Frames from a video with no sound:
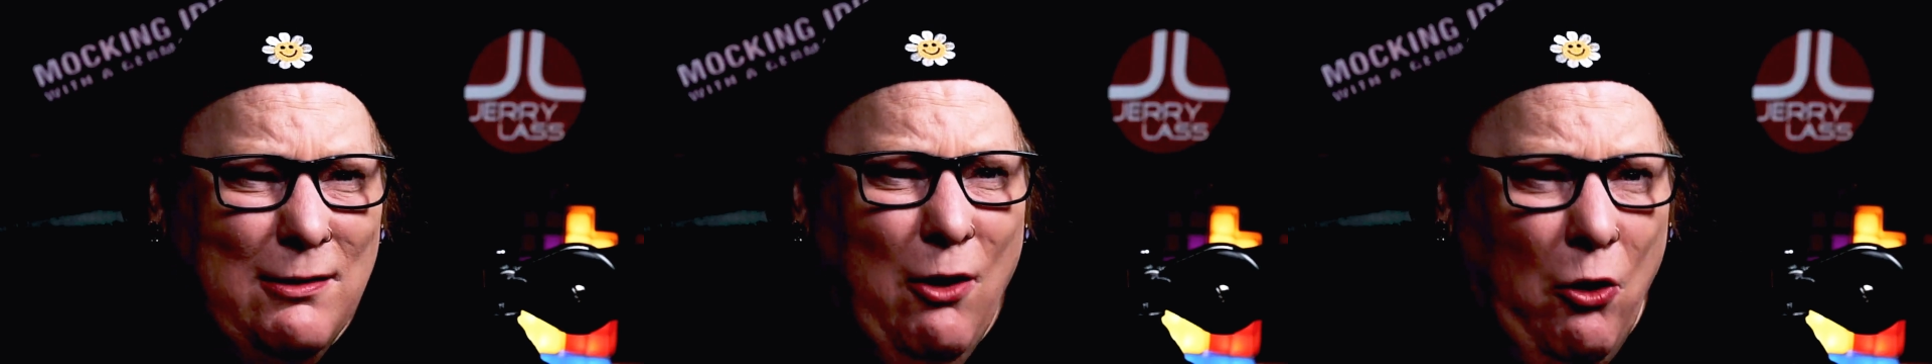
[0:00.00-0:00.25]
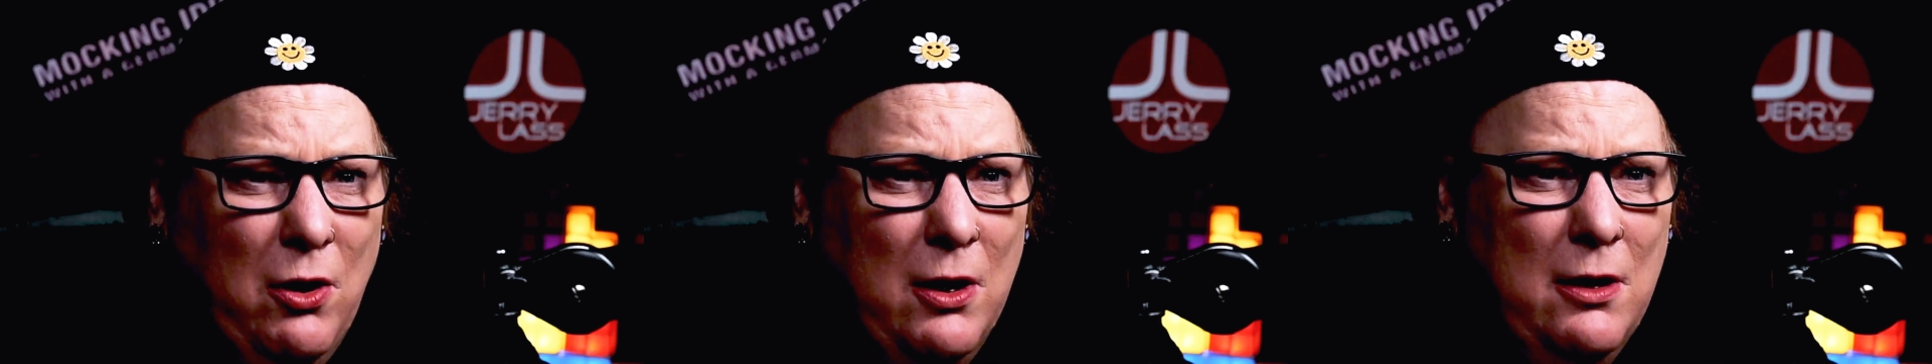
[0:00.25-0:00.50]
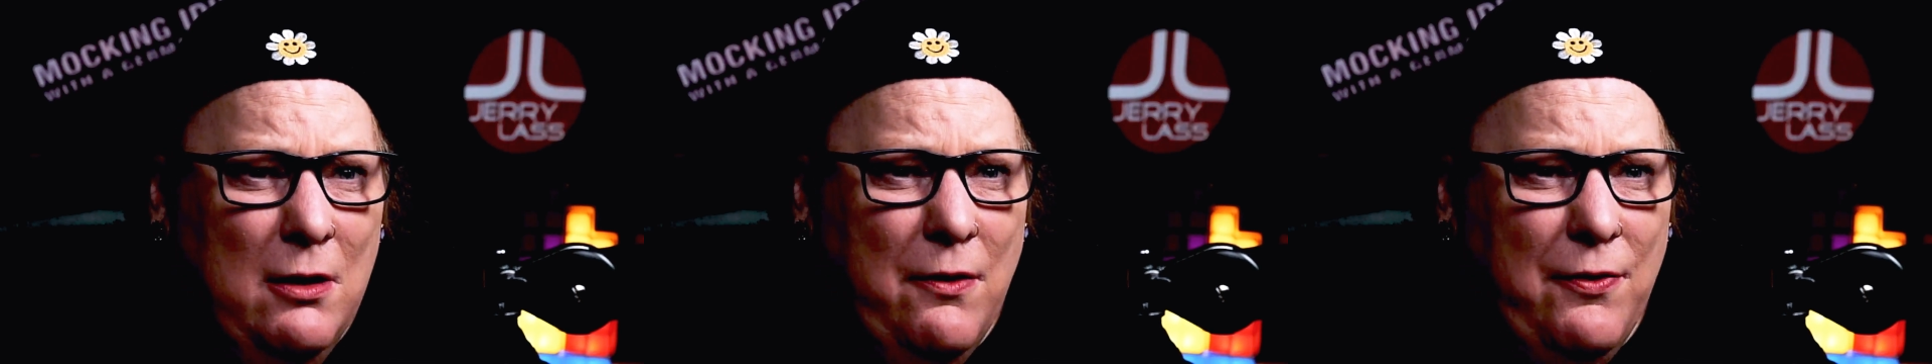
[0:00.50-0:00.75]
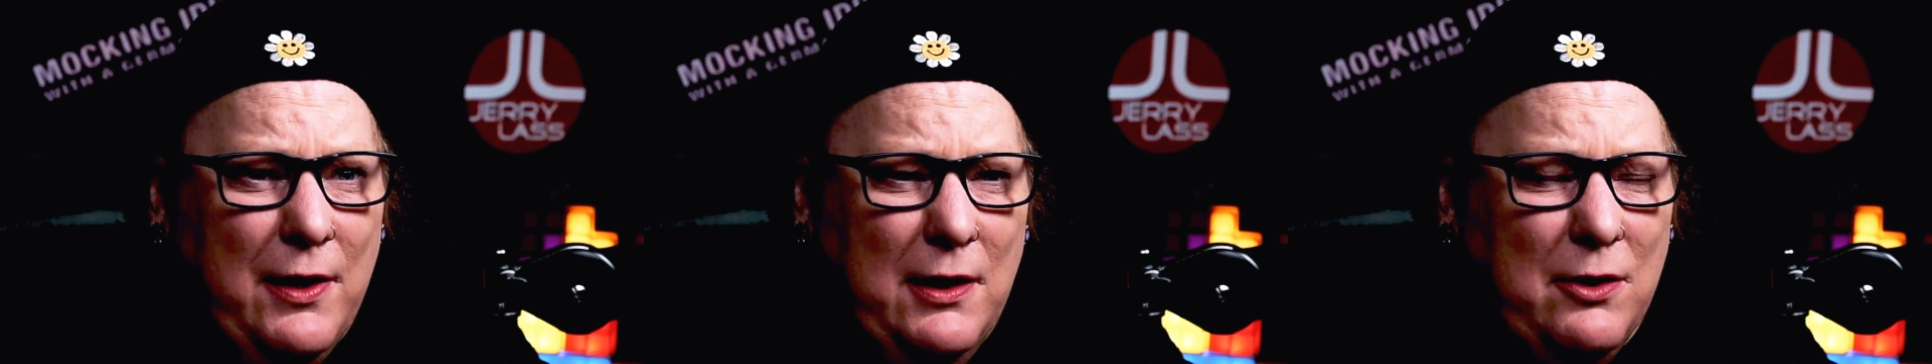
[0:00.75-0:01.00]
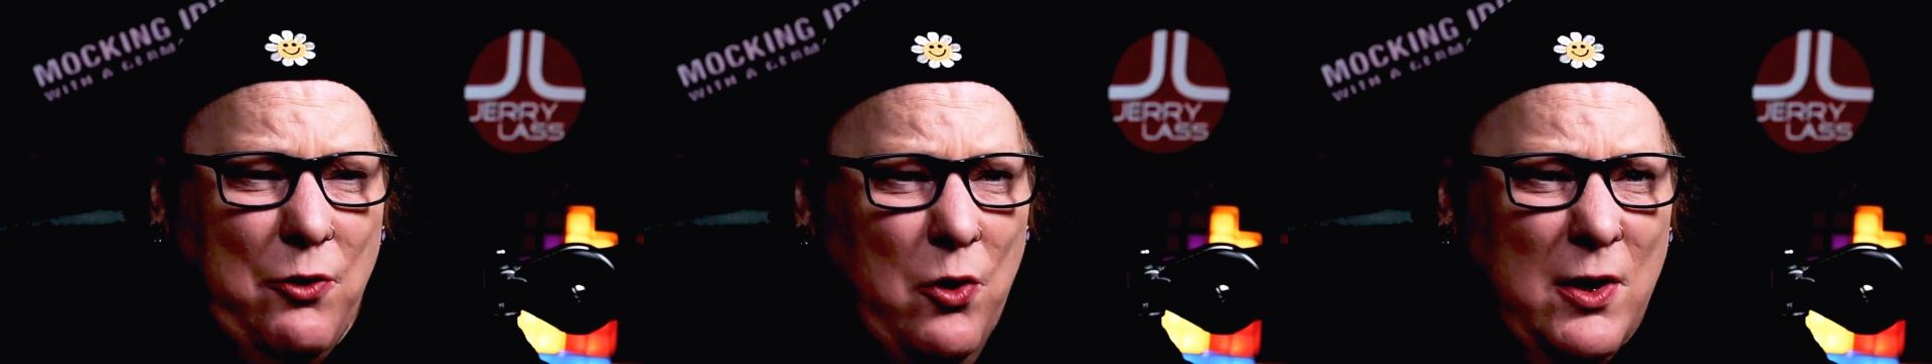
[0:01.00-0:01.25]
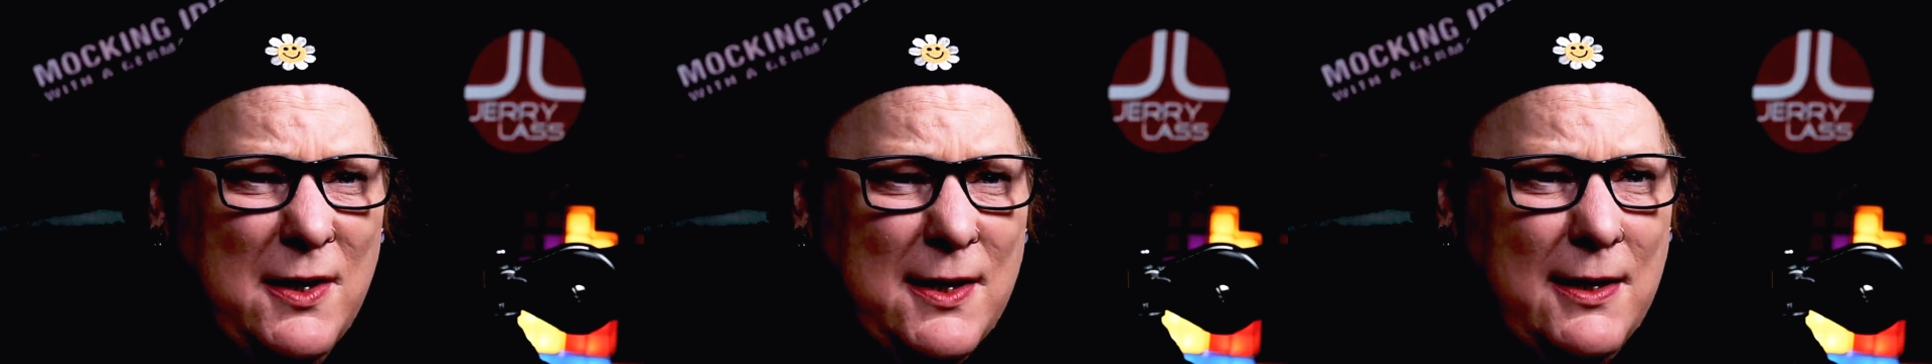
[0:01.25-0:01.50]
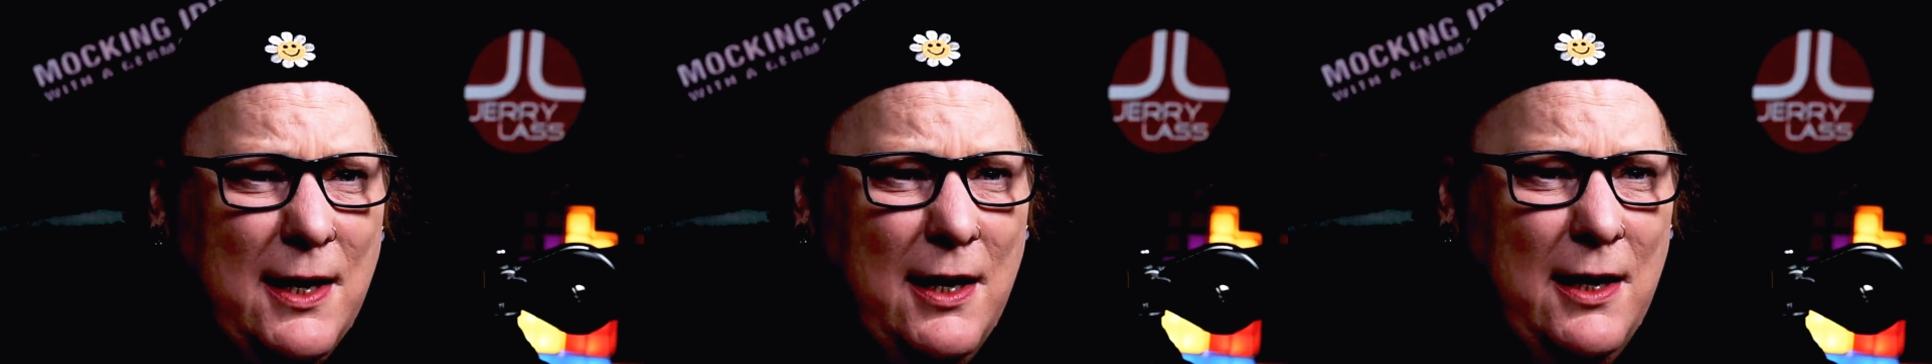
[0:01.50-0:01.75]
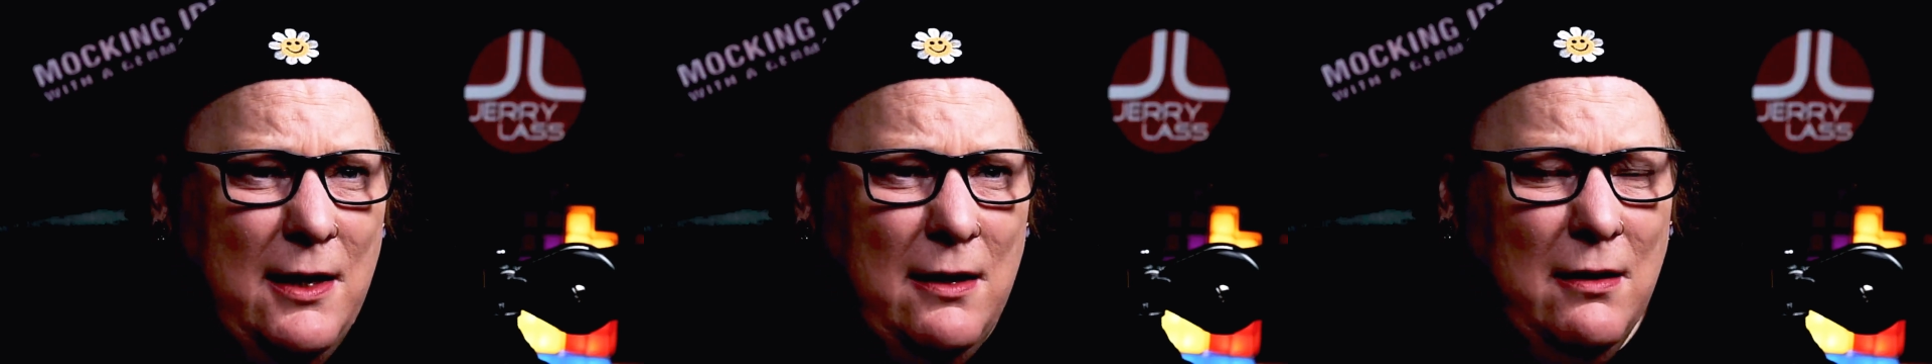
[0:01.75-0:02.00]
longer than an Earth
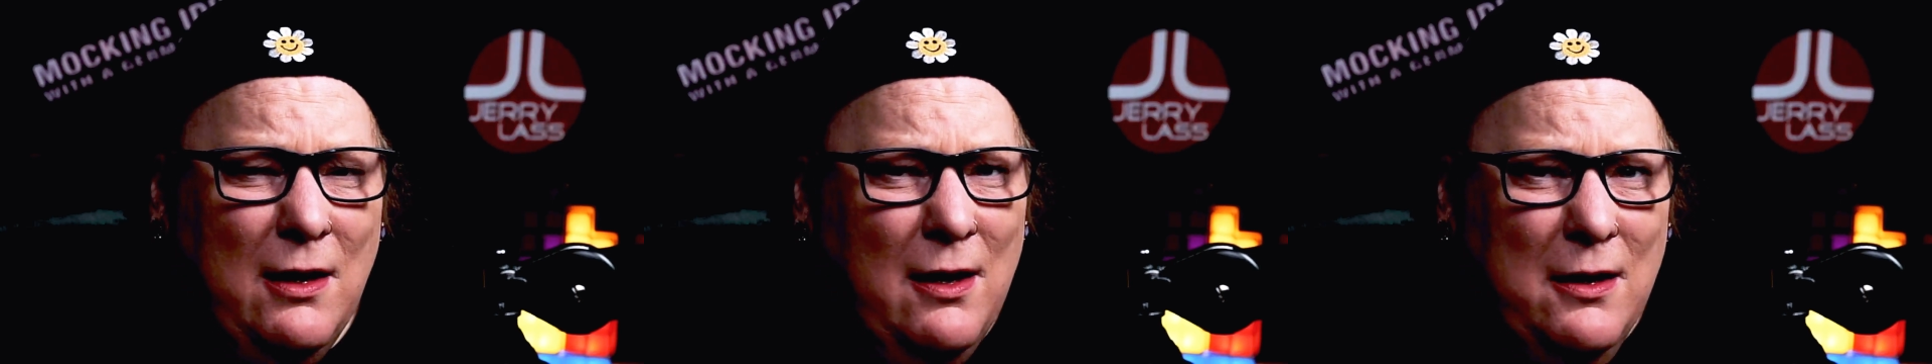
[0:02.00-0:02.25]
day.